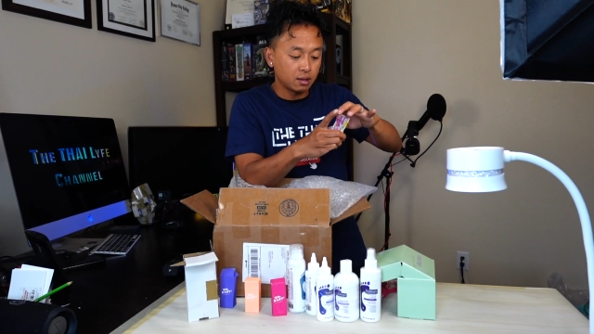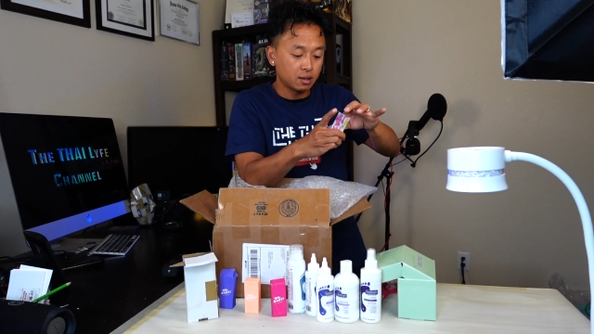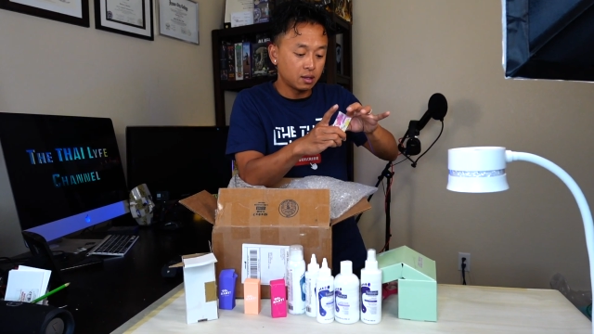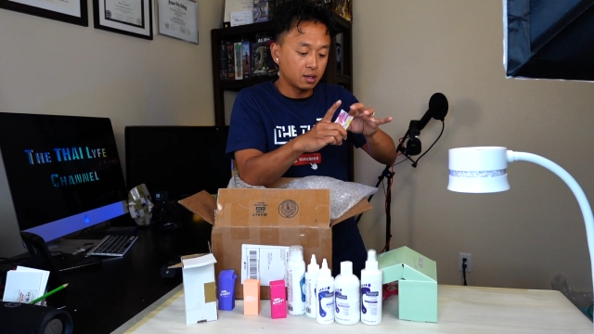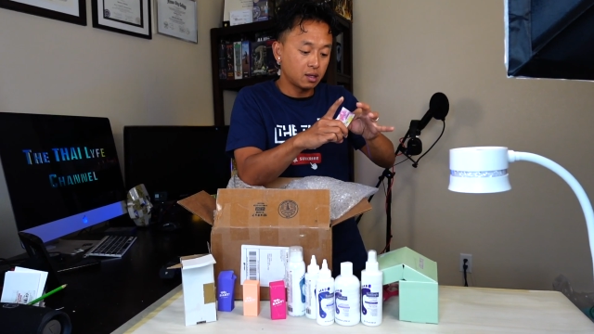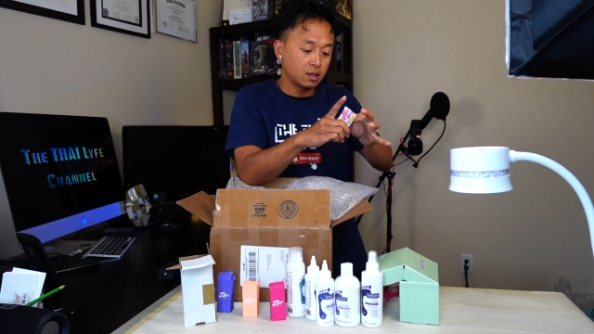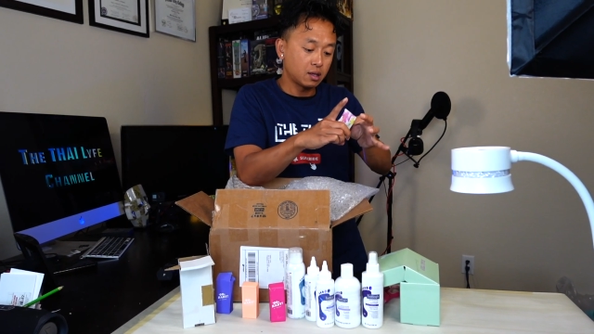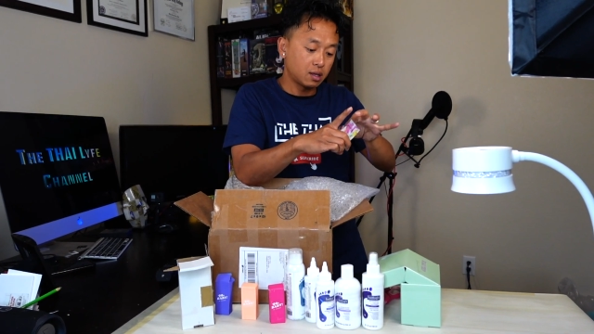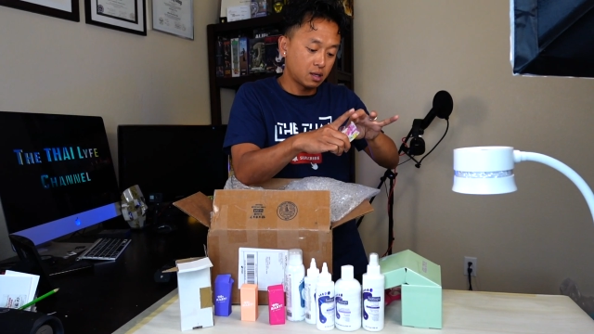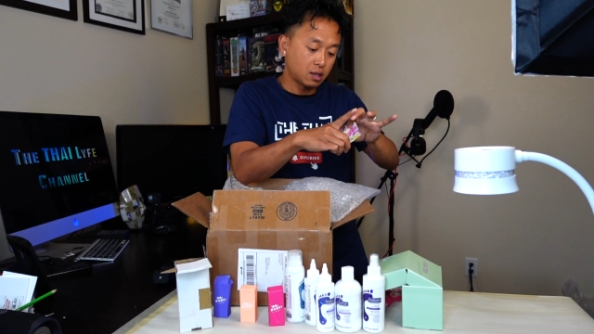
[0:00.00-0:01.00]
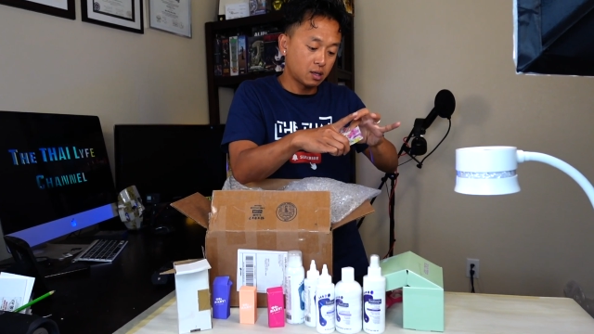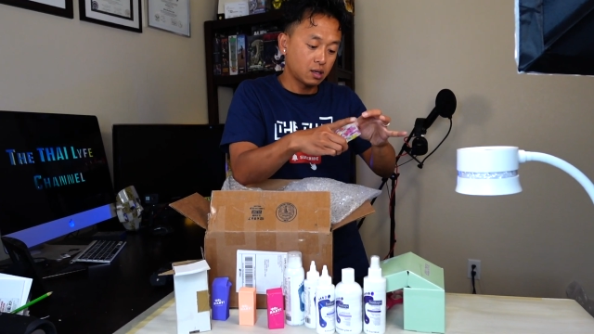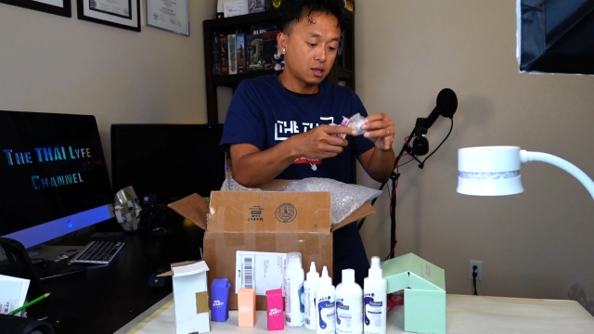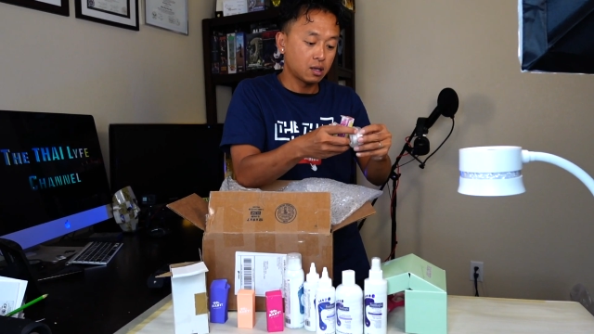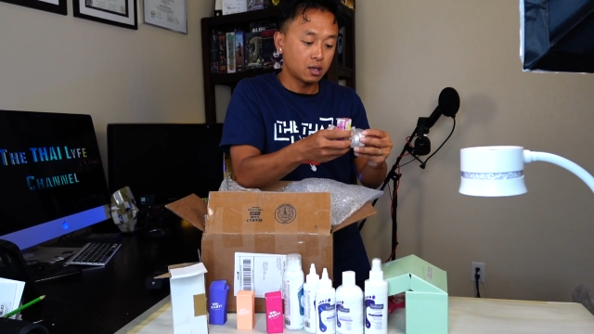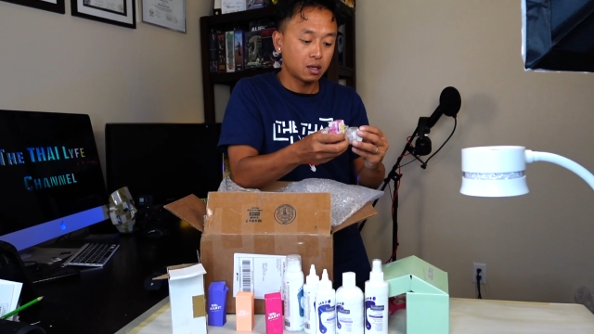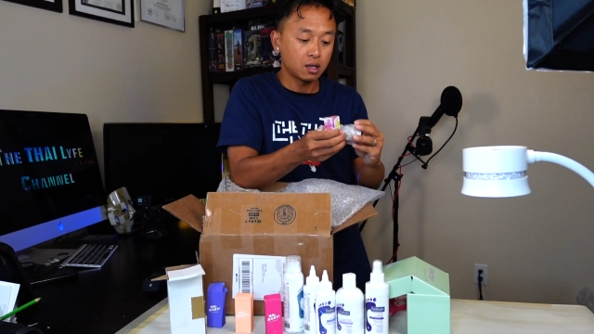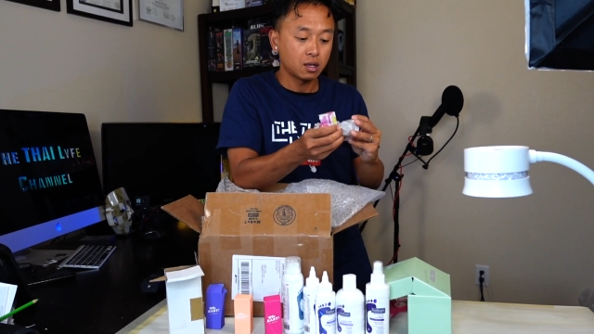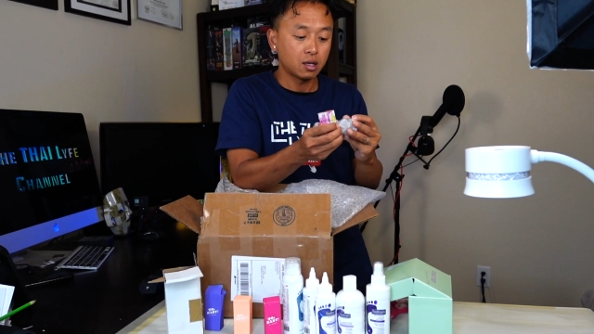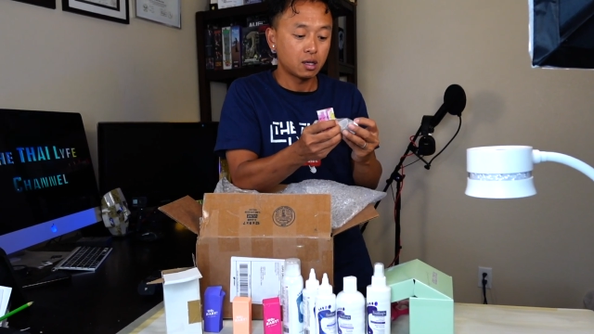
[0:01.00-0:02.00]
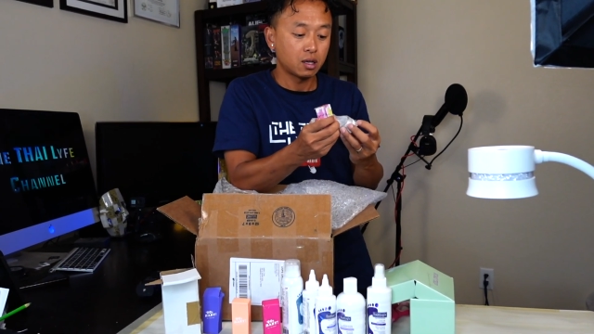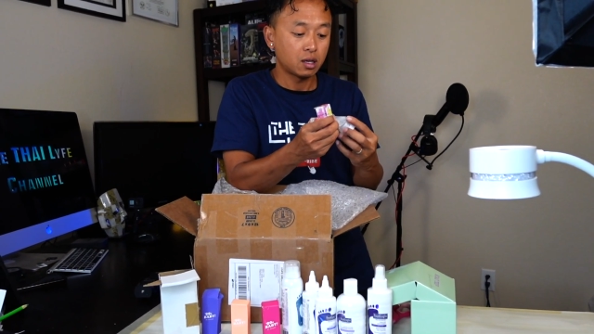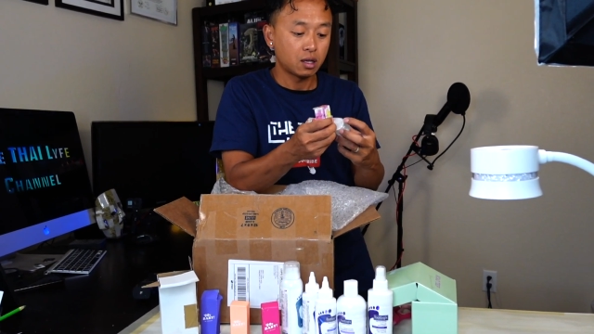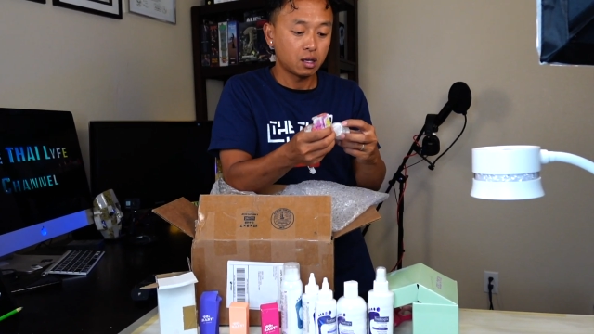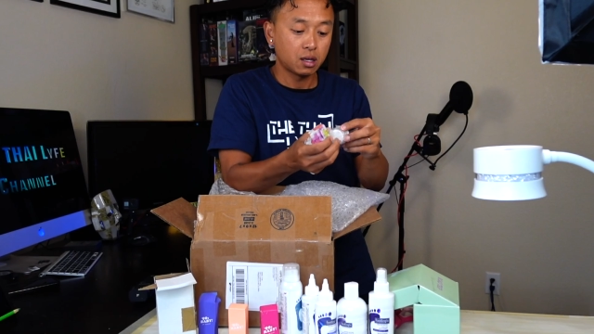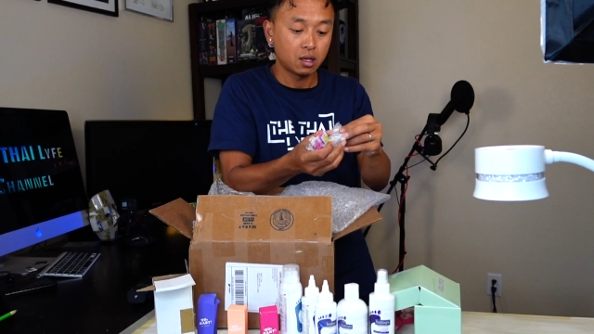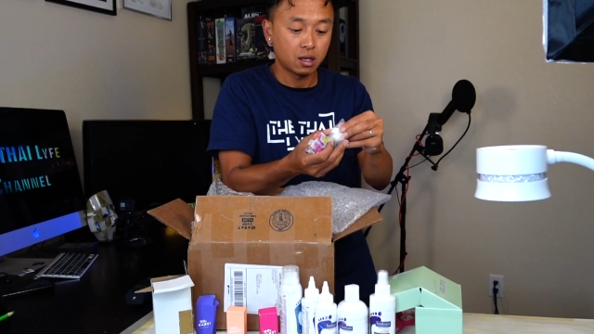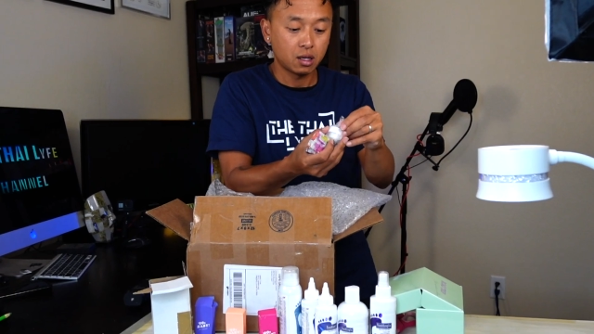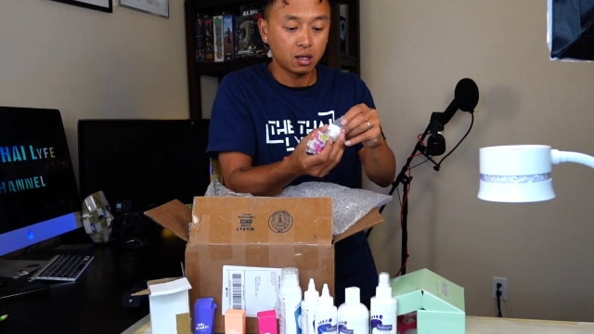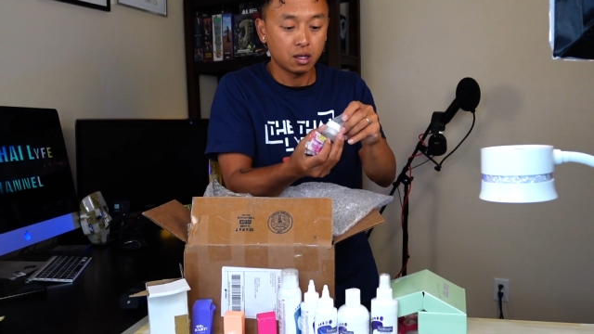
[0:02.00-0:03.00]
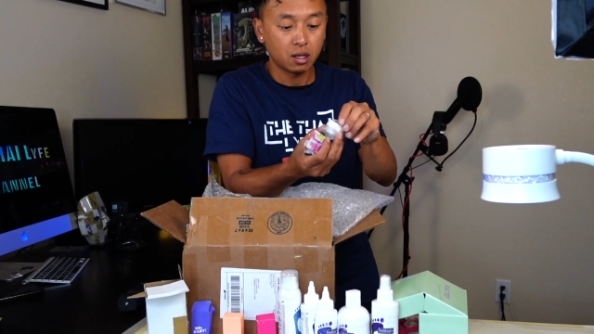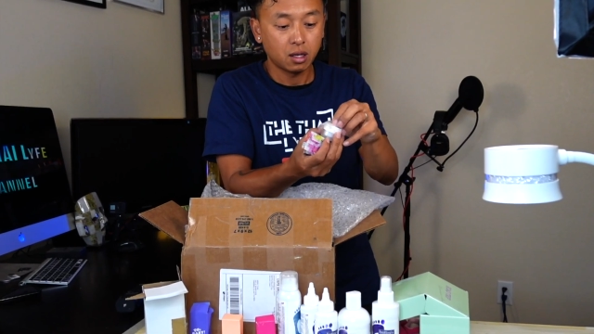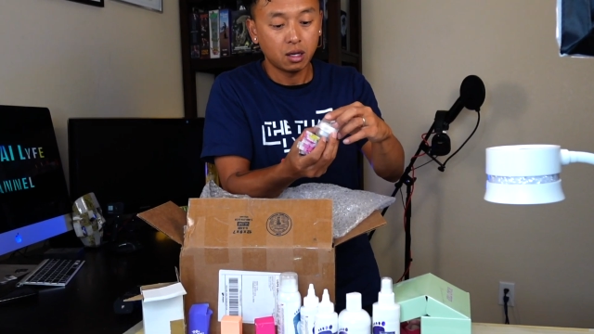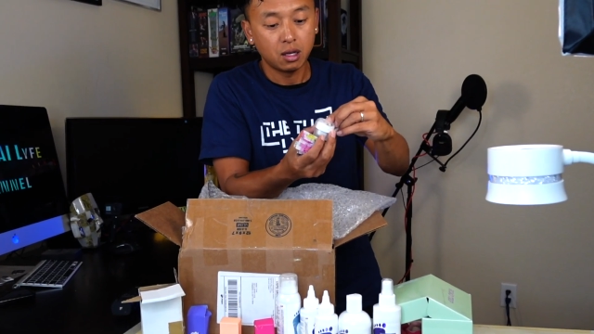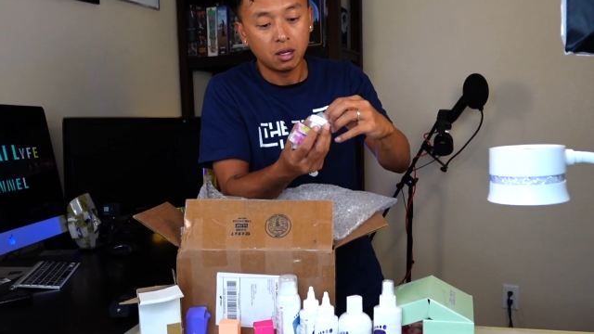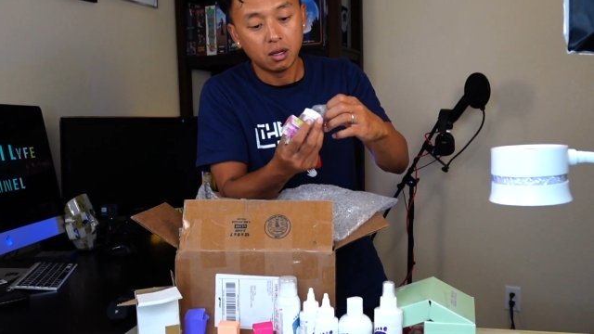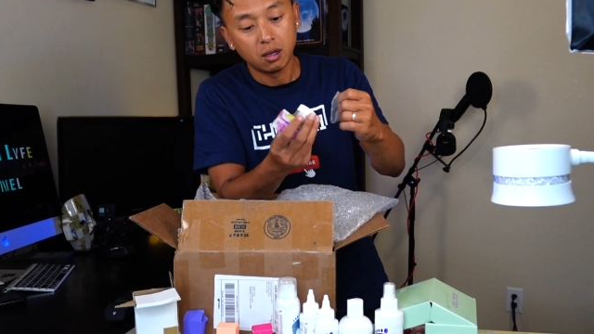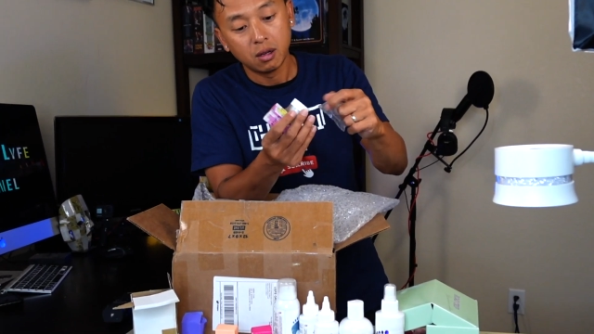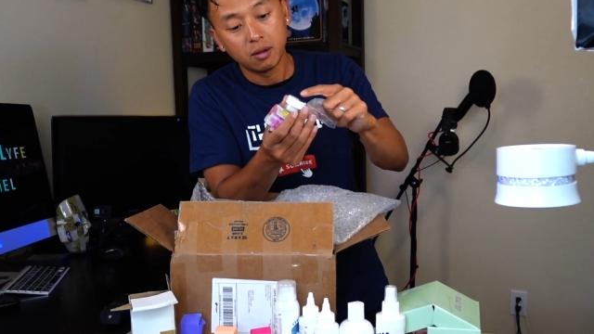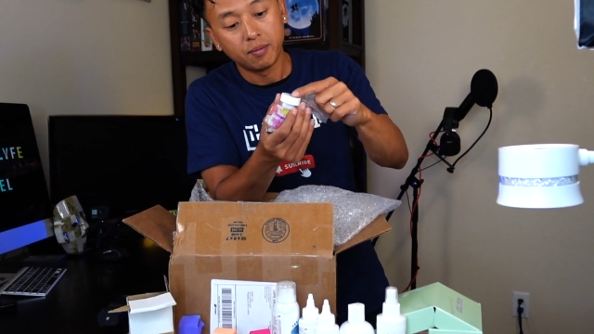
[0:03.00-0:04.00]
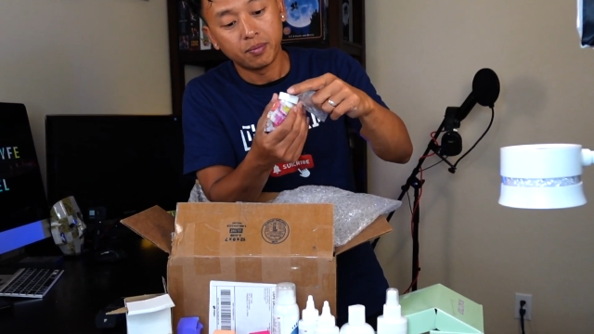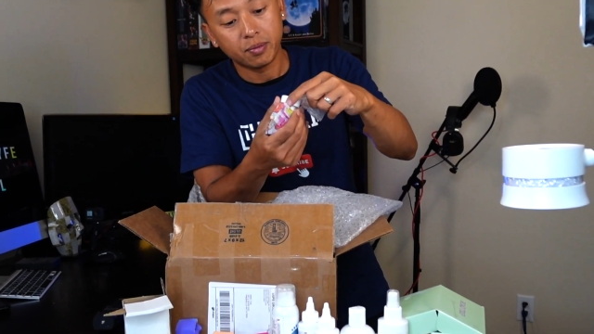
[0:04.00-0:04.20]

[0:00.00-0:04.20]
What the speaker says: Nobody speaks.